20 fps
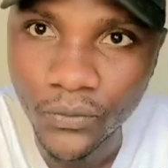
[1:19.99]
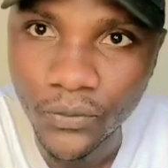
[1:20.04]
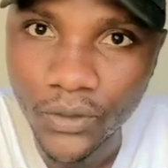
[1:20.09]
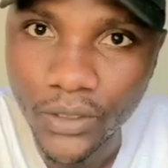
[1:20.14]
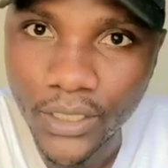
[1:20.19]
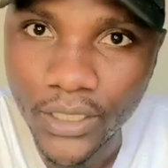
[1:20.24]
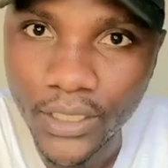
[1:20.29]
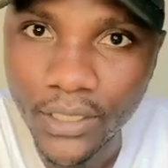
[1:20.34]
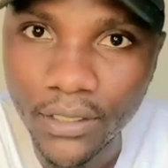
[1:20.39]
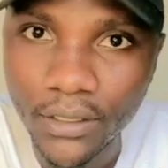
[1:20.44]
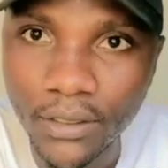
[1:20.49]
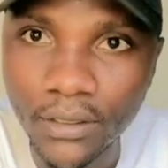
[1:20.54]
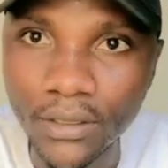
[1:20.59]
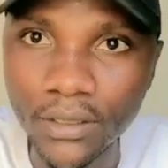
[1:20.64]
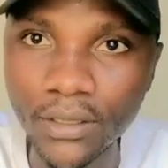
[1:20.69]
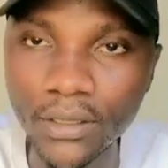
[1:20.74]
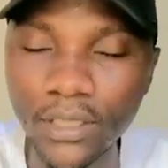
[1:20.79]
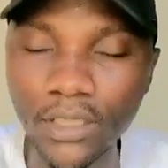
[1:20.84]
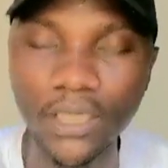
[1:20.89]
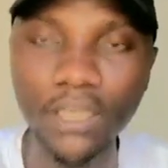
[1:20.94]
okay
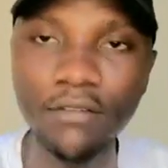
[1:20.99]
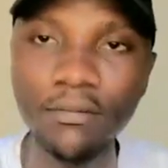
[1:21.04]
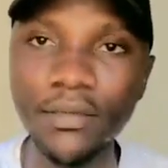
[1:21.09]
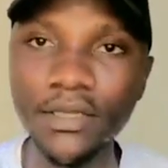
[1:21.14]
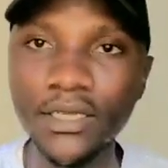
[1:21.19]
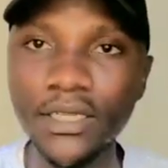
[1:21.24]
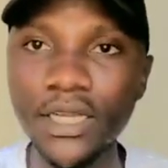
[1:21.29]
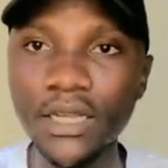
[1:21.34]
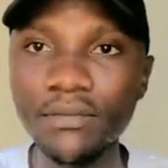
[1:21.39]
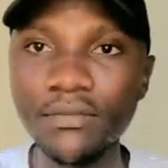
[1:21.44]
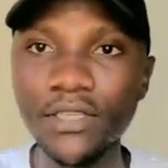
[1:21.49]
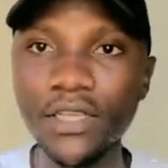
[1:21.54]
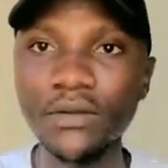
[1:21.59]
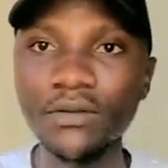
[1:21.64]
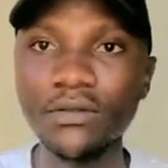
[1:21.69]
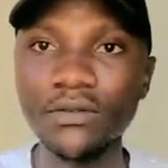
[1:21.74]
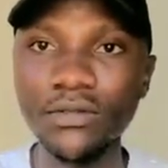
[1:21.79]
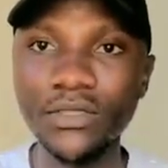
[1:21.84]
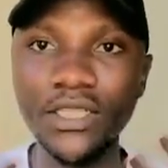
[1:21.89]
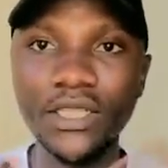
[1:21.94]
the government comes
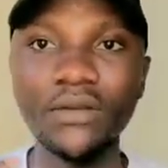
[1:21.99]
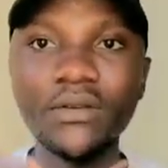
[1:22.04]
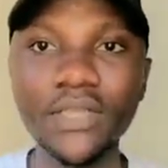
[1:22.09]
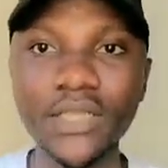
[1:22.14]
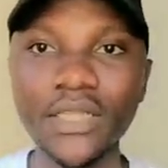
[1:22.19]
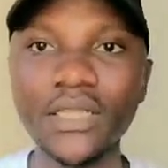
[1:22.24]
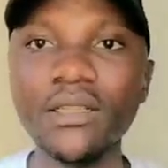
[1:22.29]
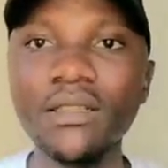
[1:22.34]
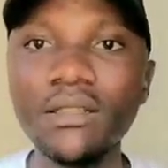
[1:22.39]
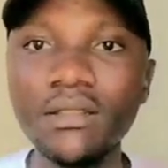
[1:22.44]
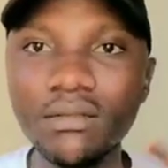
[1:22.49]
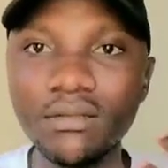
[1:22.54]
out to say okay